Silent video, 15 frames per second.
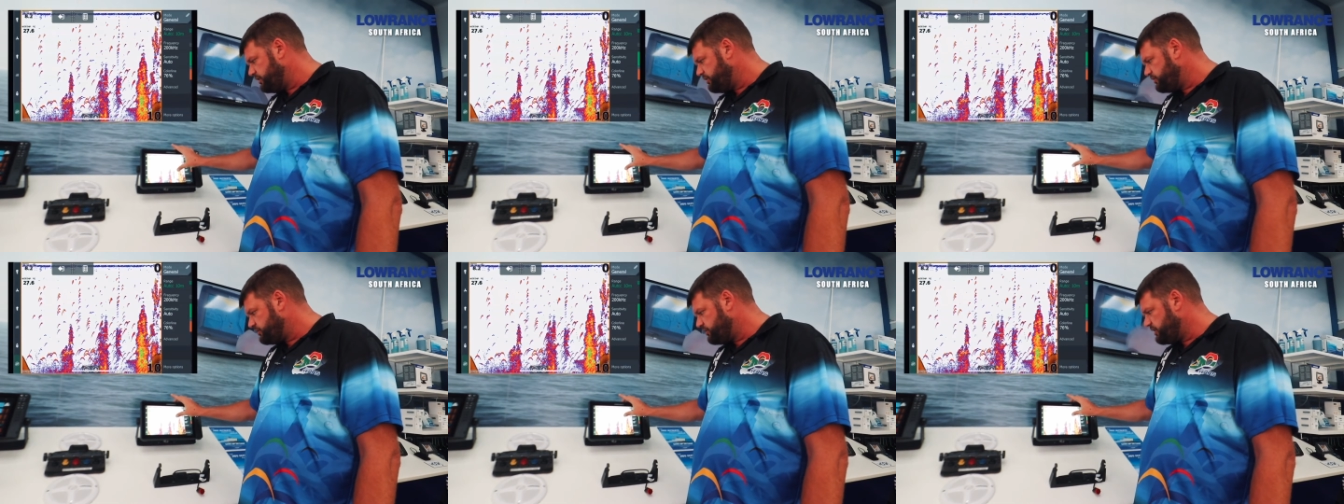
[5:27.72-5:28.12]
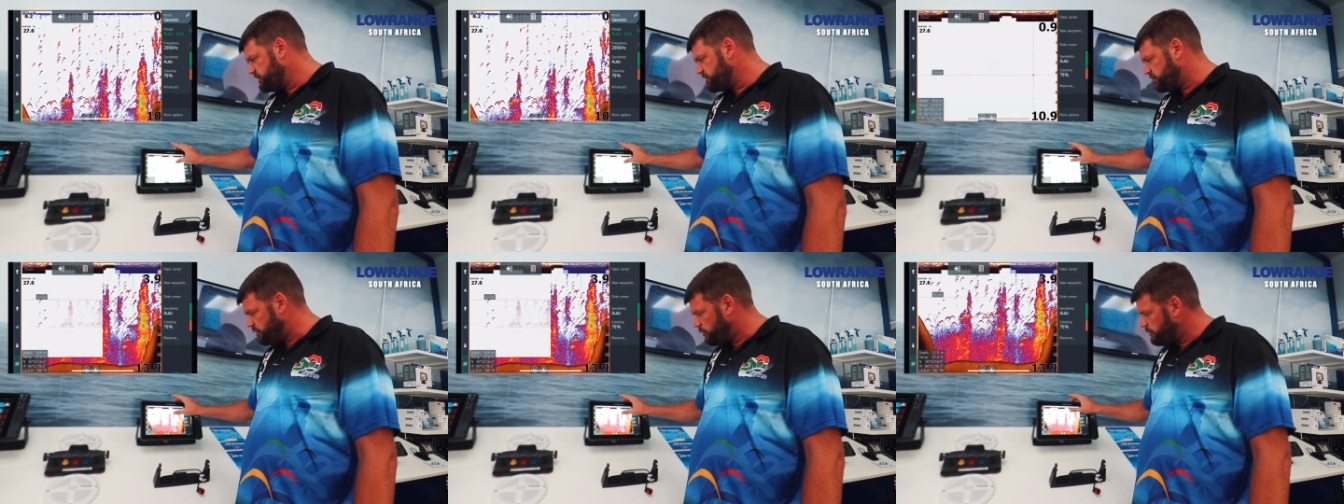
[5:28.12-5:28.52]
So
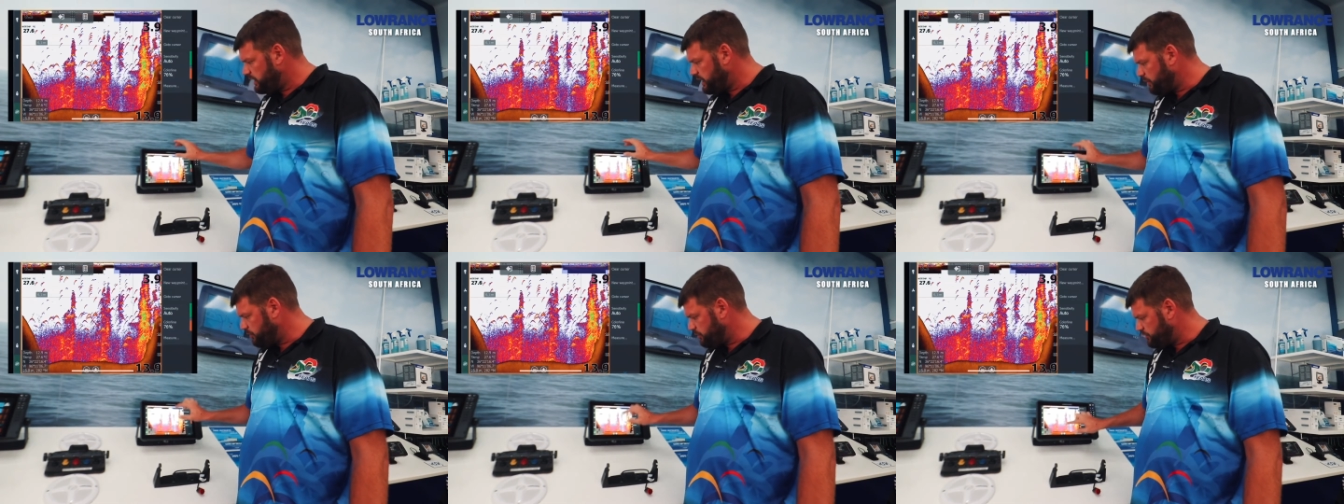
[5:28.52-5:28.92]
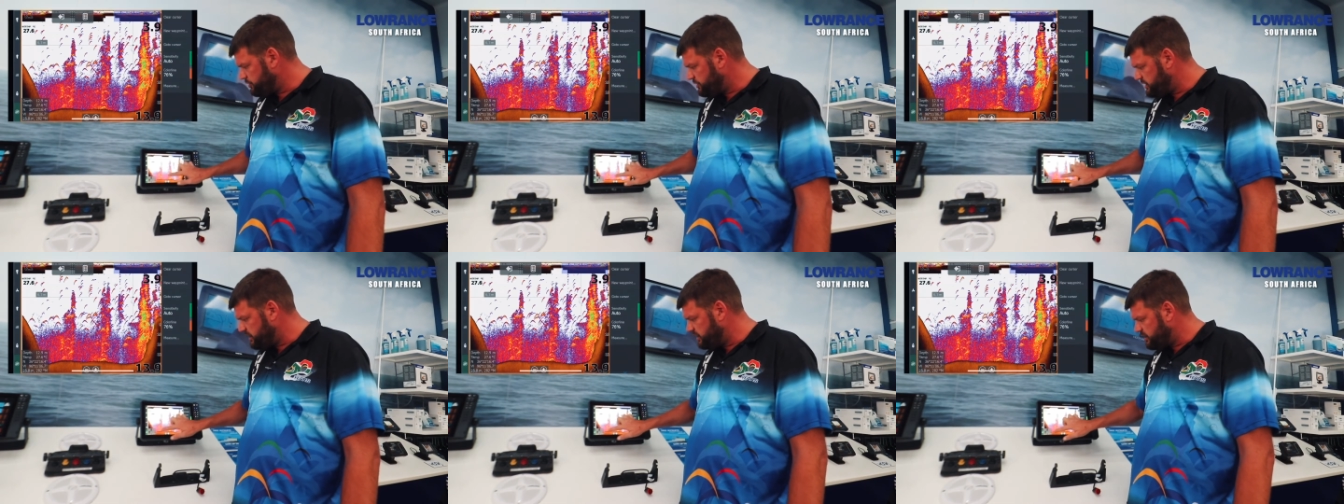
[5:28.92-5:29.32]
this, you'll be able to
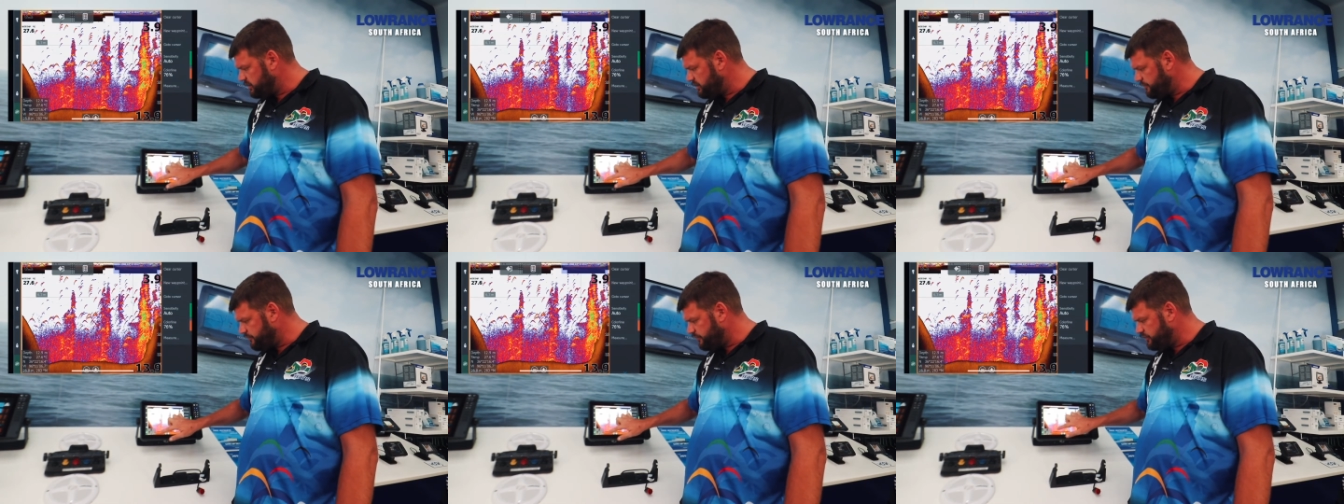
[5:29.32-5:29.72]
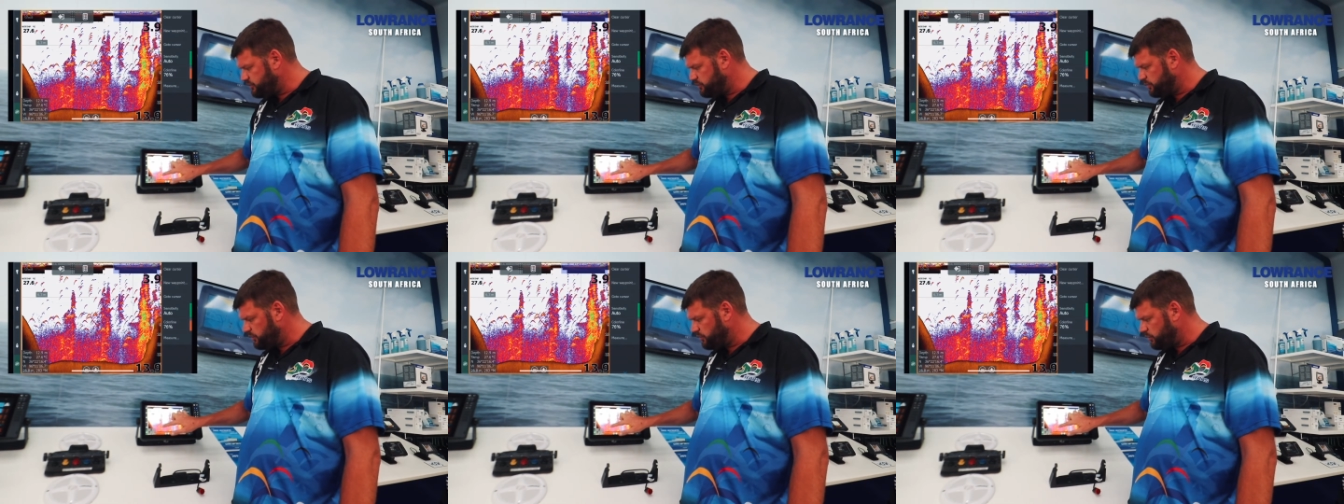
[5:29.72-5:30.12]
see the difference
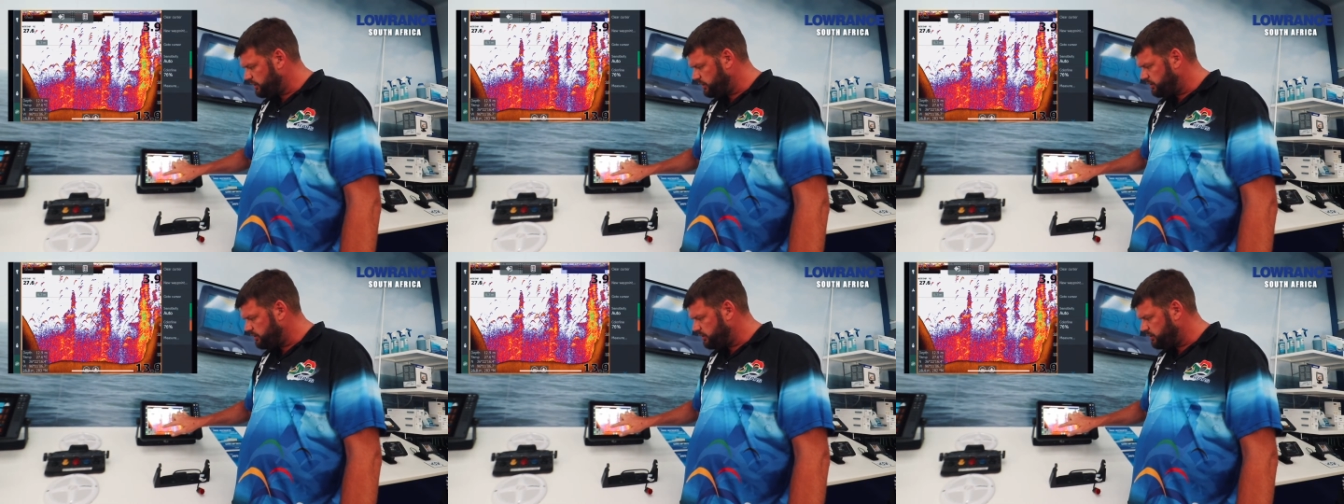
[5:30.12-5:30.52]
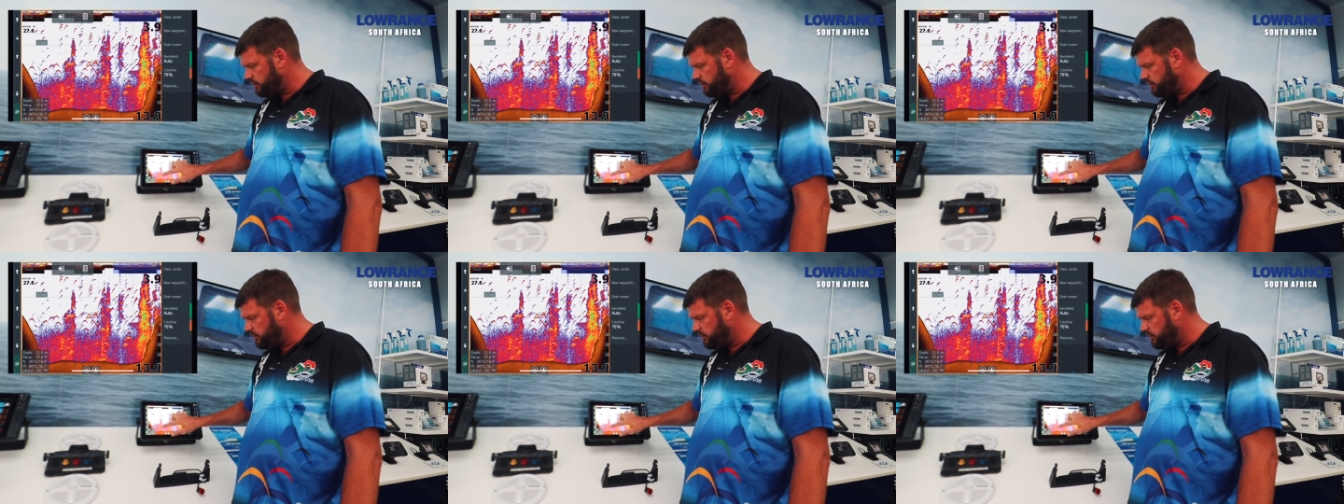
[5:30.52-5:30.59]
between